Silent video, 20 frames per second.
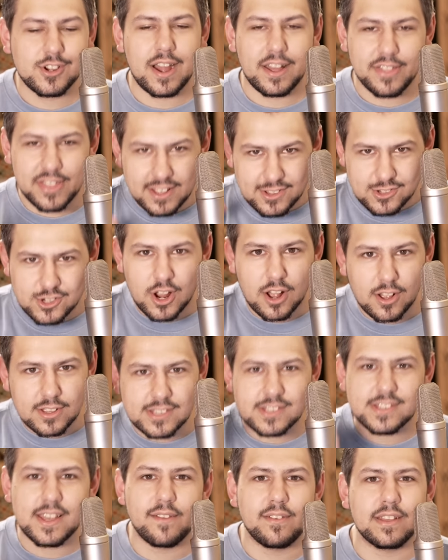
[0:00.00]
I think
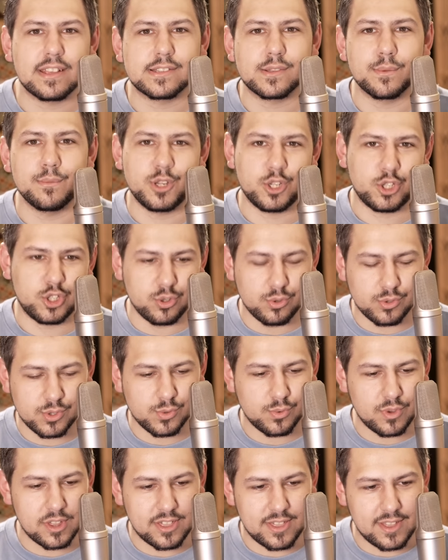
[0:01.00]
Charles is having some
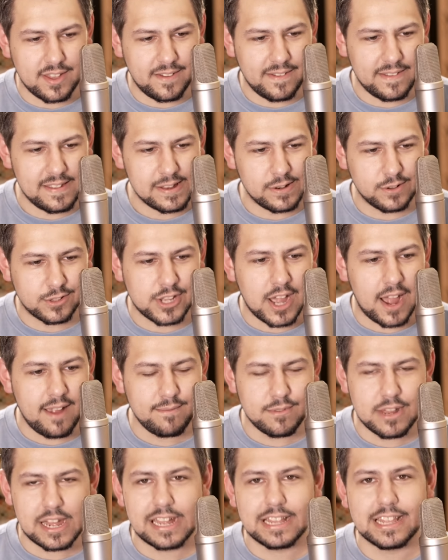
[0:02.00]
issues with you know,
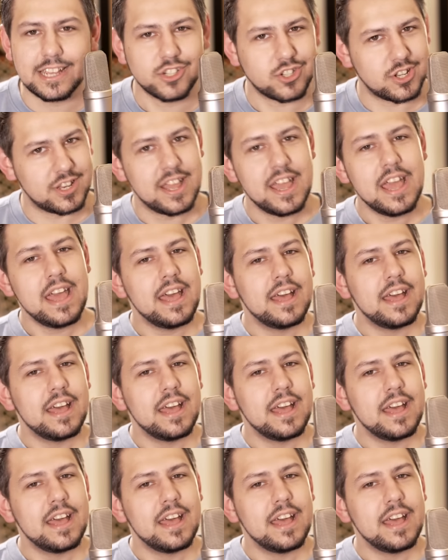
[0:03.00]
time dilation.